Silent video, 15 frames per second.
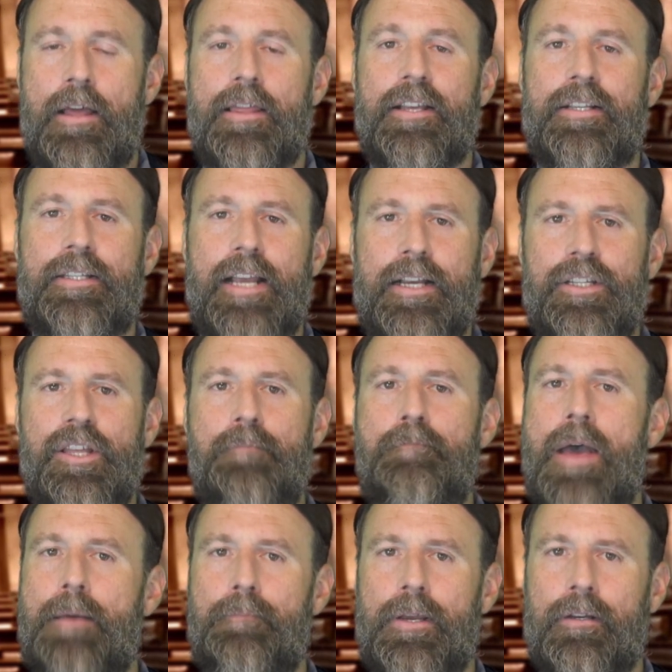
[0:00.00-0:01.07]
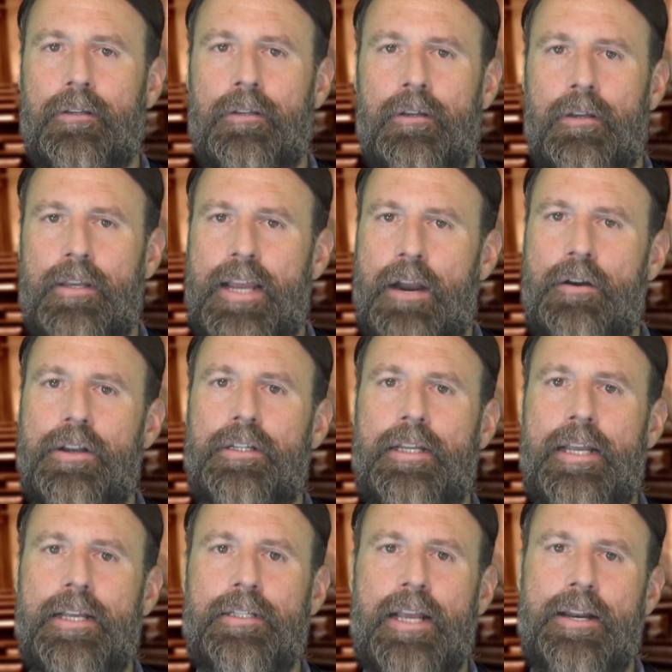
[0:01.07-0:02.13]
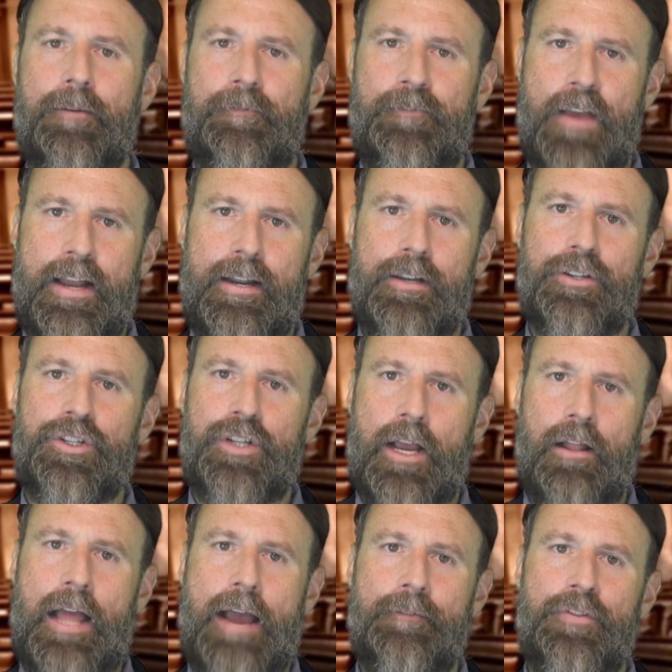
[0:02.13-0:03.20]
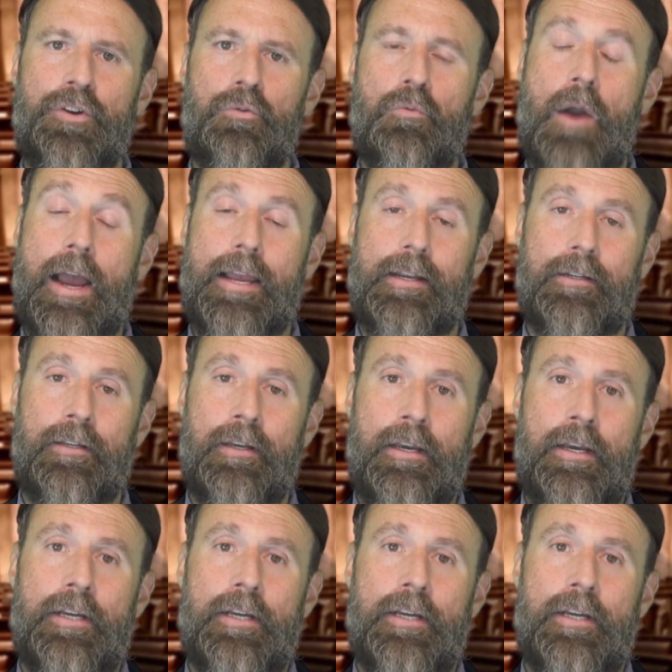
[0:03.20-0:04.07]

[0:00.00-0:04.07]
The 6th Amendment guarantees a defendant shall have the right